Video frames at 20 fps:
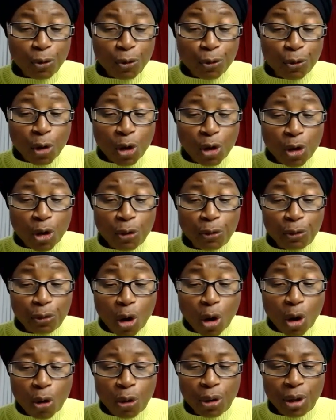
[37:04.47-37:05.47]
For
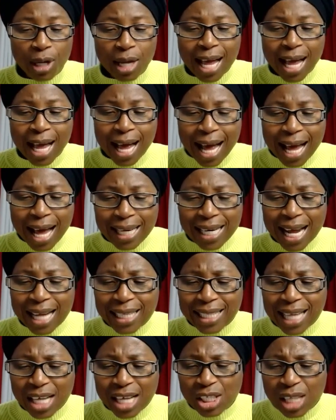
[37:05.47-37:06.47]
for And
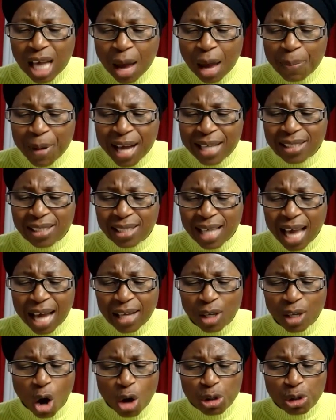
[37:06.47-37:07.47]
the serpent said
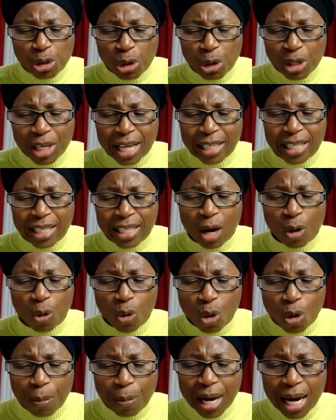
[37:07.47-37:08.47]
unto the
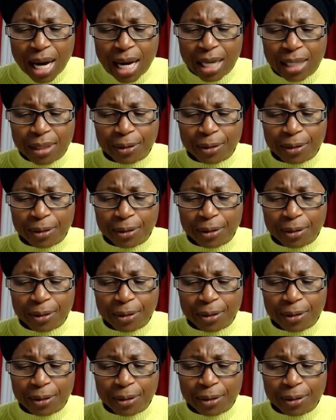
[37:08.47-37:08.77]
woman,